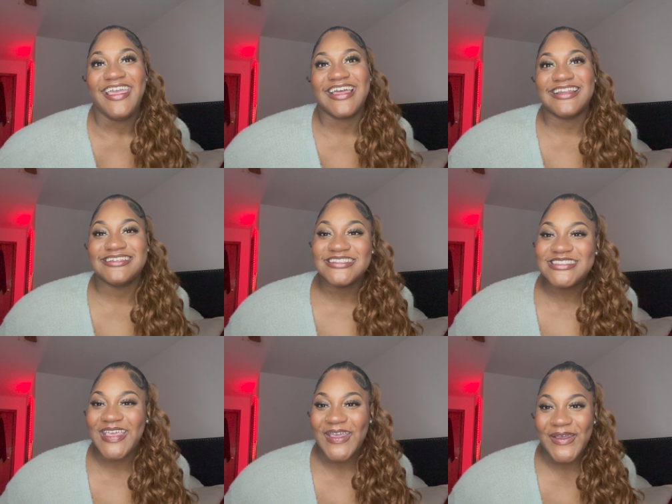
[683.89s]
And I
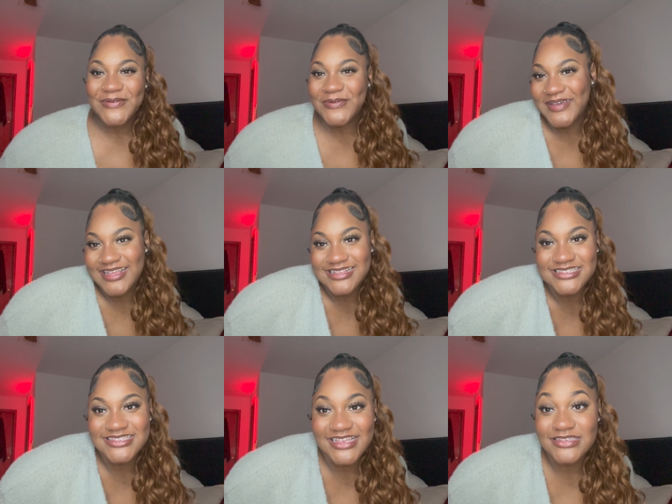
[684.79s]
just can't wait
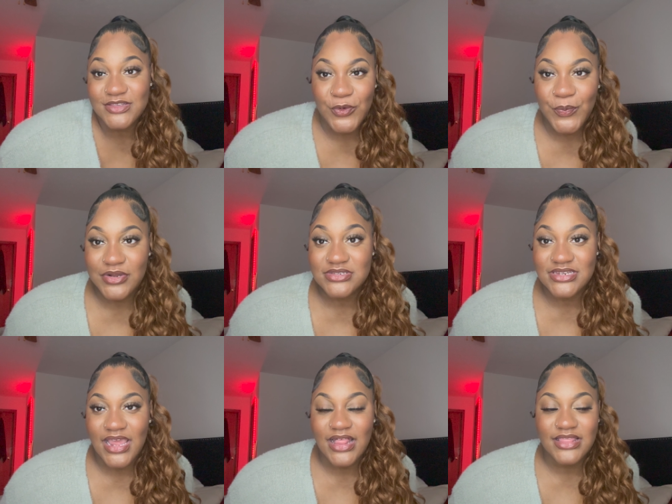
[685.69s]
to see his little
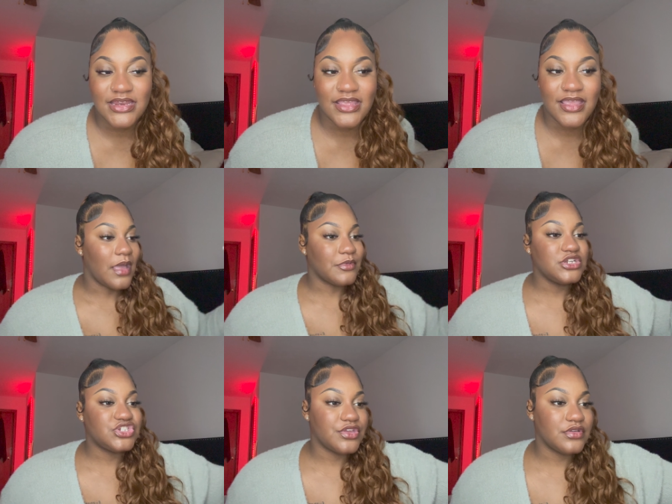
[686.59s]
personality. I'm going
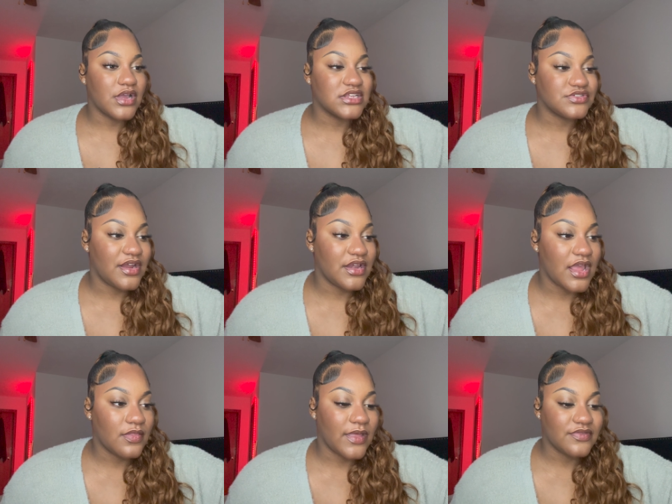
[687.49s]
to show you guys right
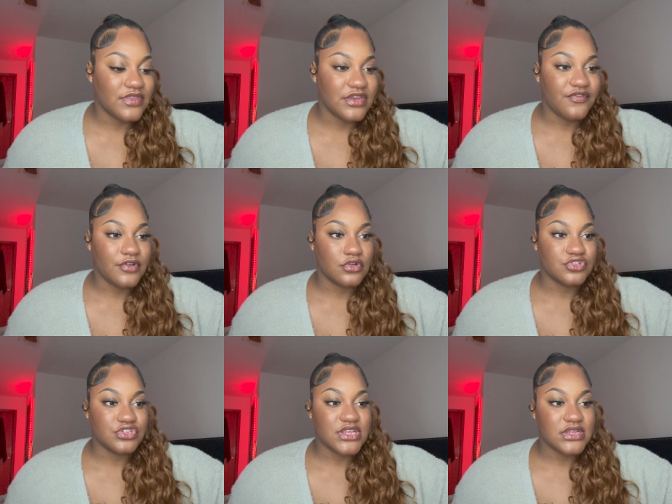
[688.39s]
now, like the different
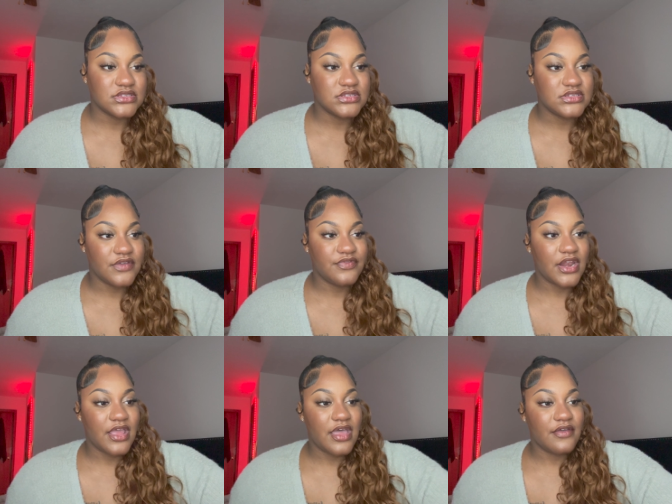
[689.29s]
ultrasounds and stuff that
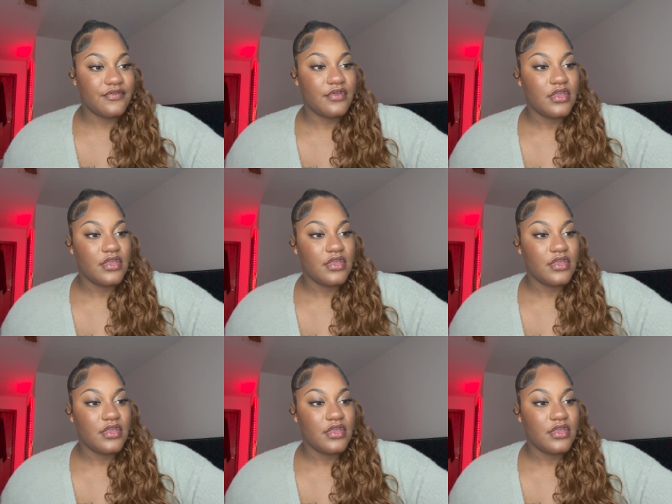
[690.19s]
I have.